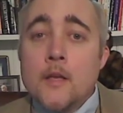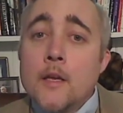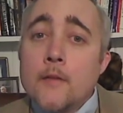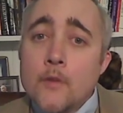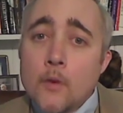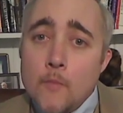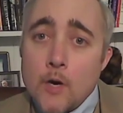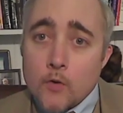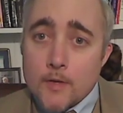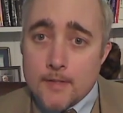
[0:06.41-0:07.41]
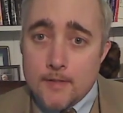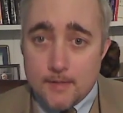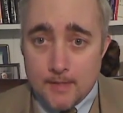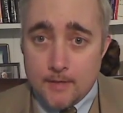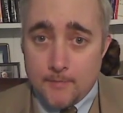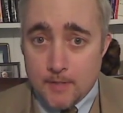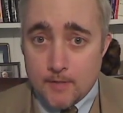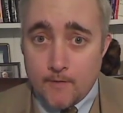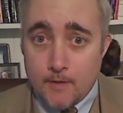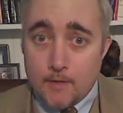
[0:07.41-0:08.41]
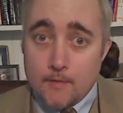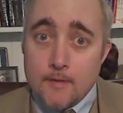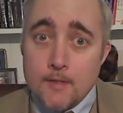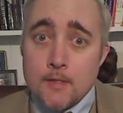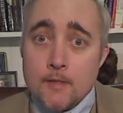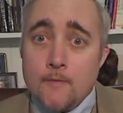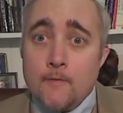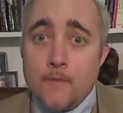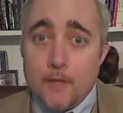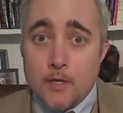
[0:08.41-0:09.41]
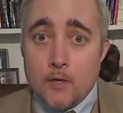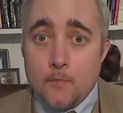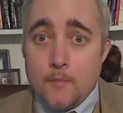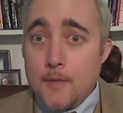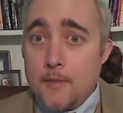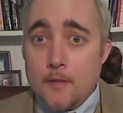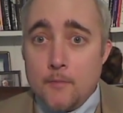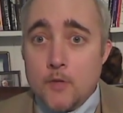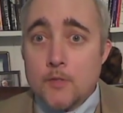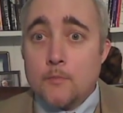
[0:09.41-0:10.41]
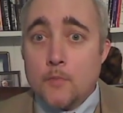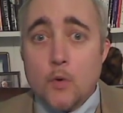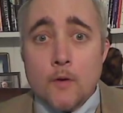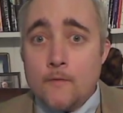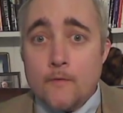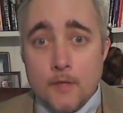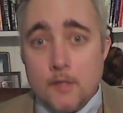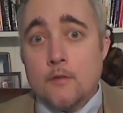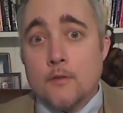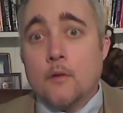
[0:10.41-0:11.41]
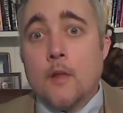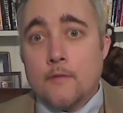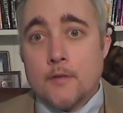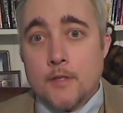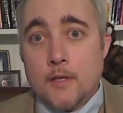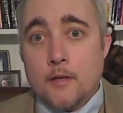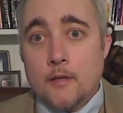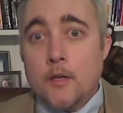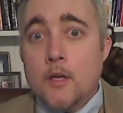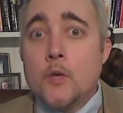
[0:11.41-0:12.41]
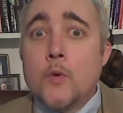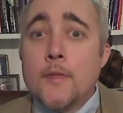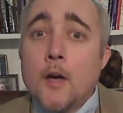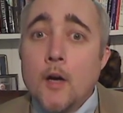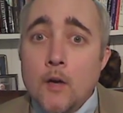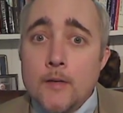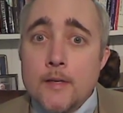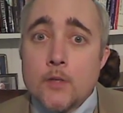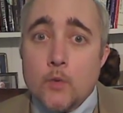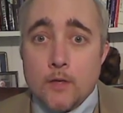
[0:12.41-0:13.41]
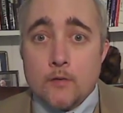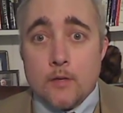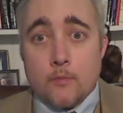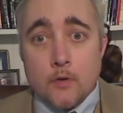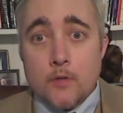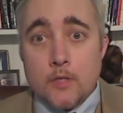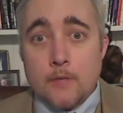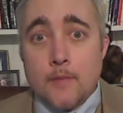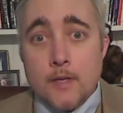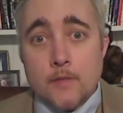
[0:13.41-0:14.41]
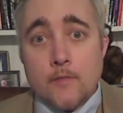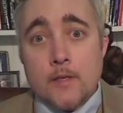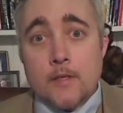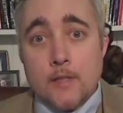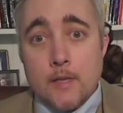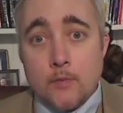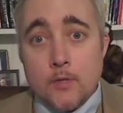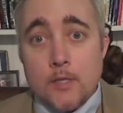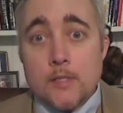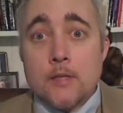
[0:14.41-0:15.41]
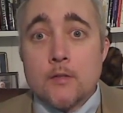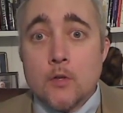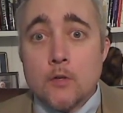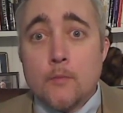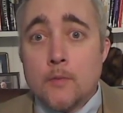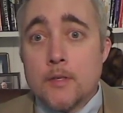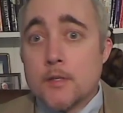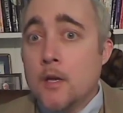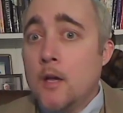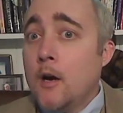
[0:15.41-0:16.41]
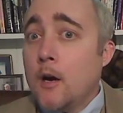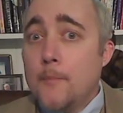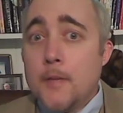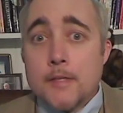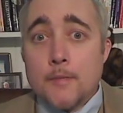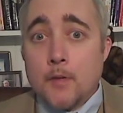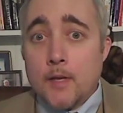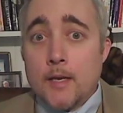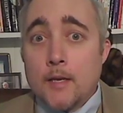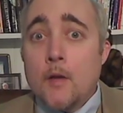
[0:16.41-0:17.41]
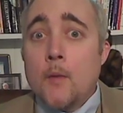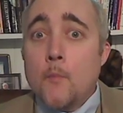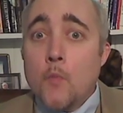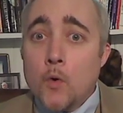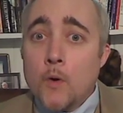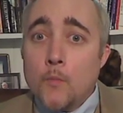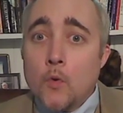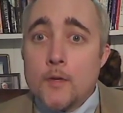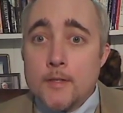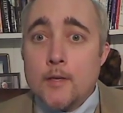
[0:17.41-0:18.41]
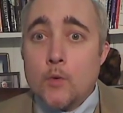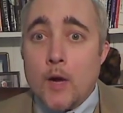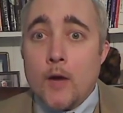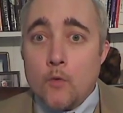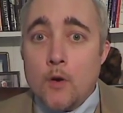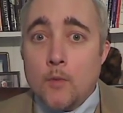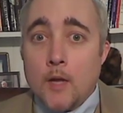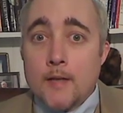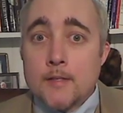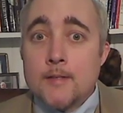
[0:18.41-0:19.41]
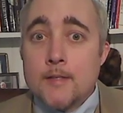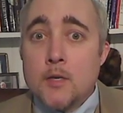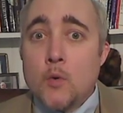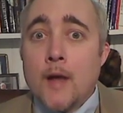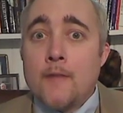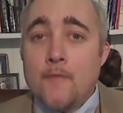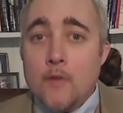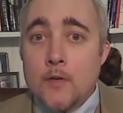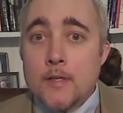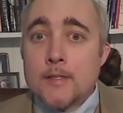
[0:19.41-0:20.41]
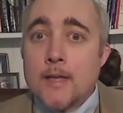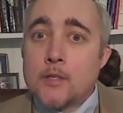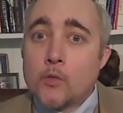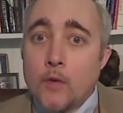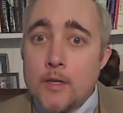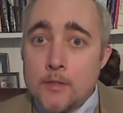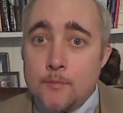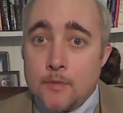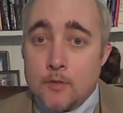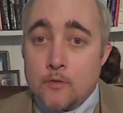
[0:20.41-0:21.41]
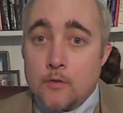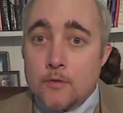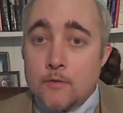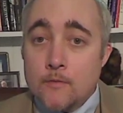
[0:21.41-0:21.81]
If you're a motorist in the state of Pennsylvania, this video may be the most important video you'll ever see. With the holidays quickly approaching, Pennsylvania State Police and local police are busy planning more and more DUI roadblocks and DUI-focused saturation patrols.